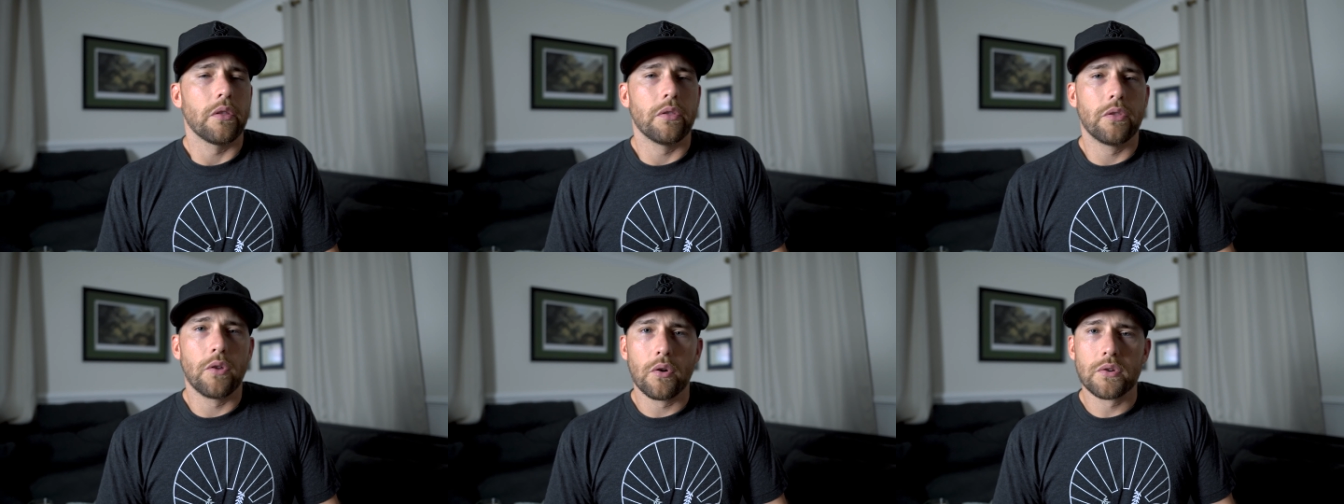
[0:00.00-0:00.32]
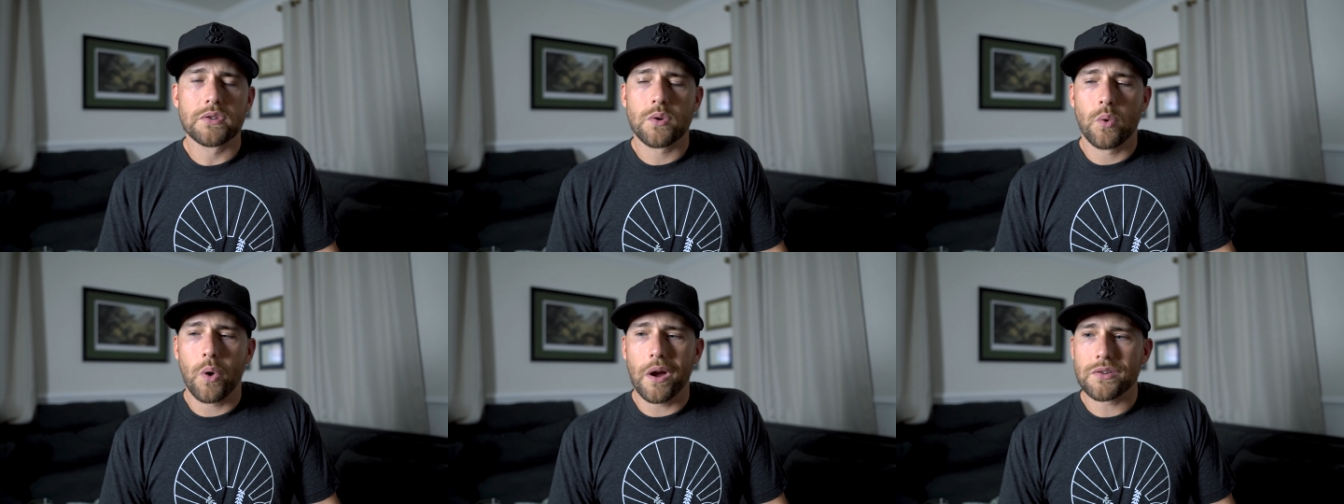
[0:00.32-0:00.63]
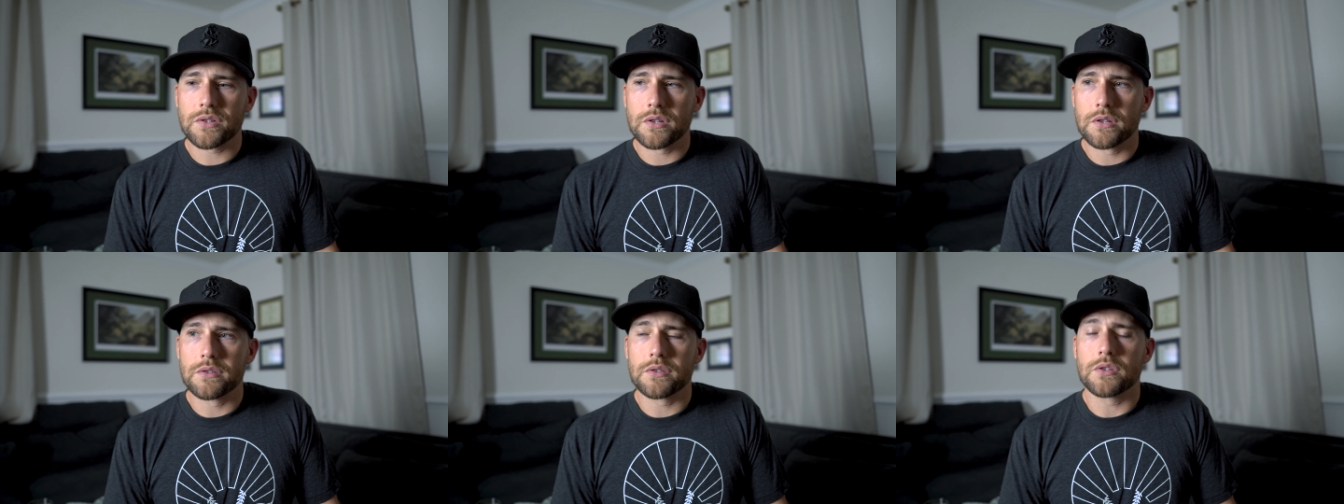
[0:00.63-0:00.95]
Those
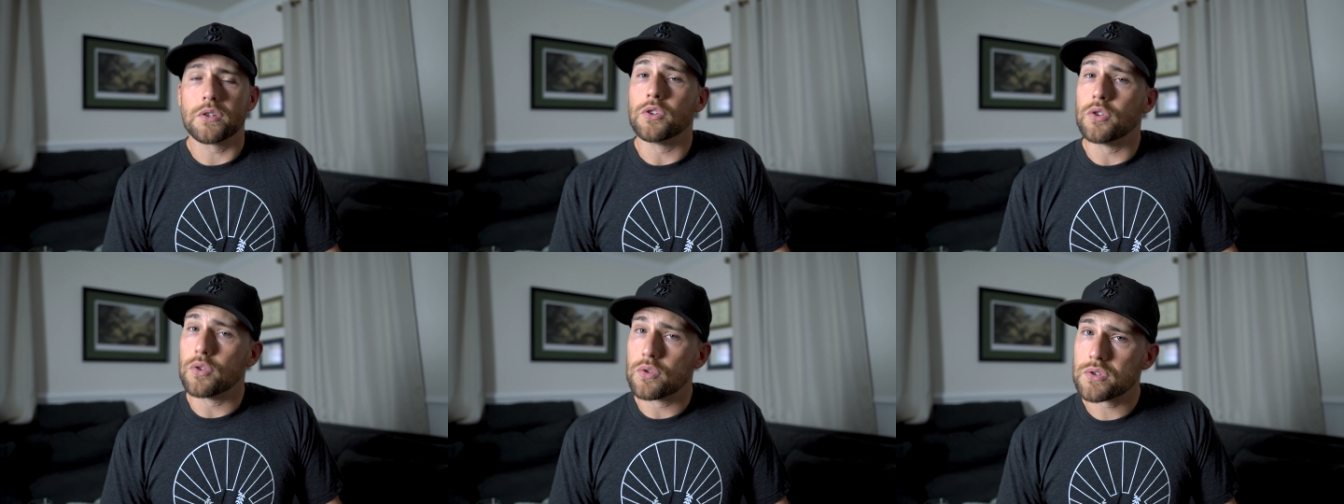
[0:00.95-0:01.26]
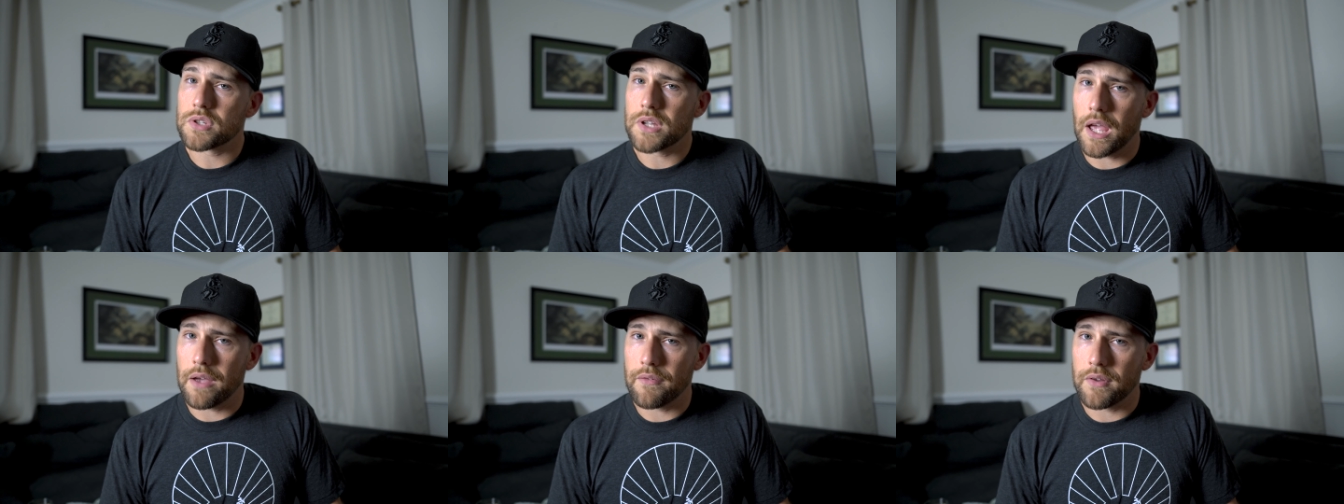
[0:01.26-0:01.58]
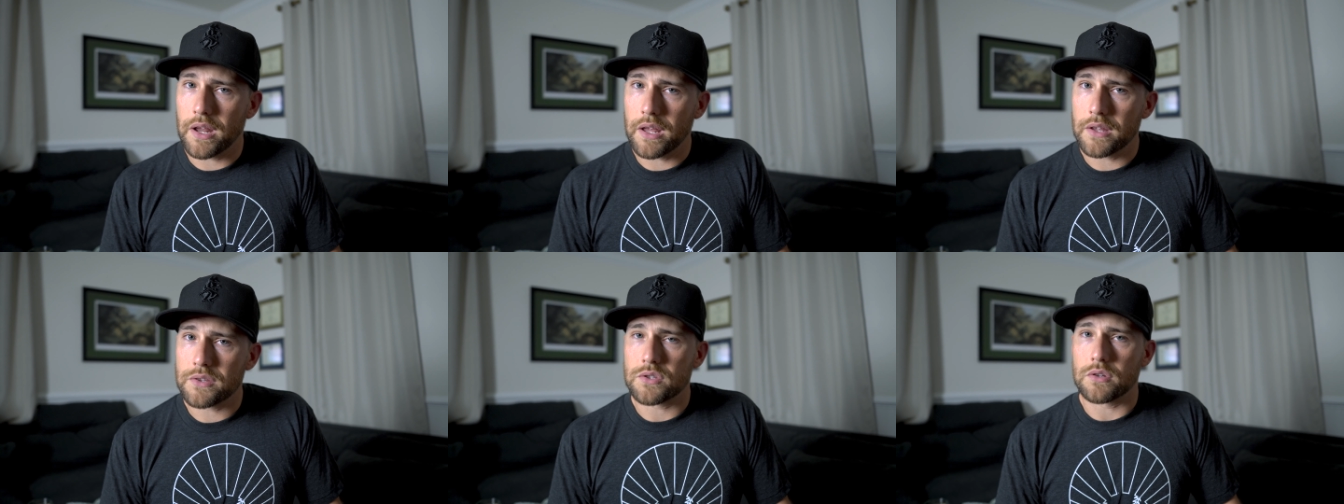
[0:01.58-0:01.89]
questions usually have
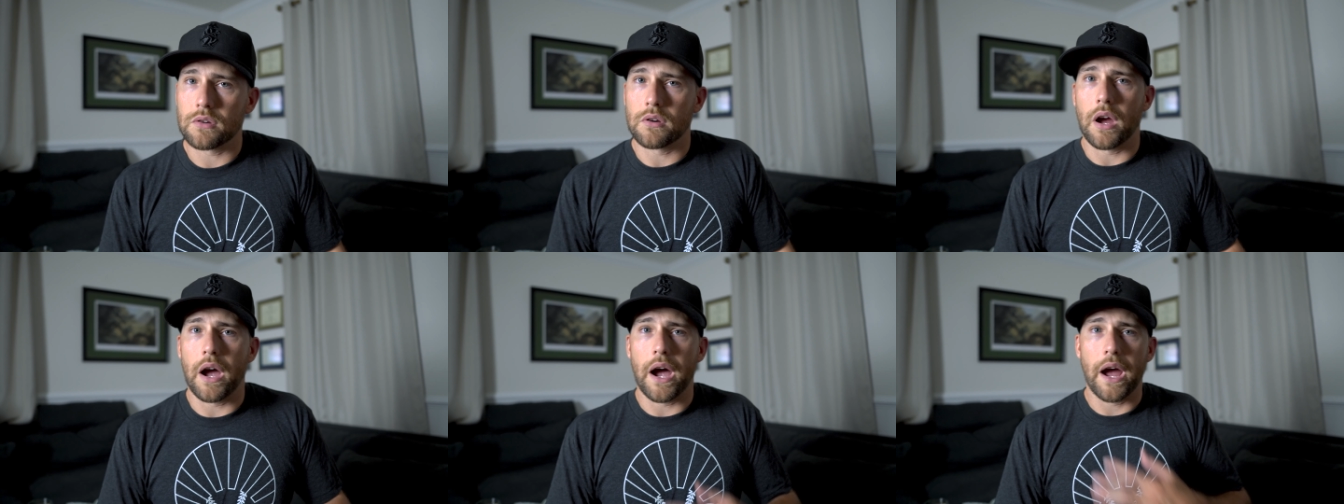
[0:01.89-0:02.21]
an answer.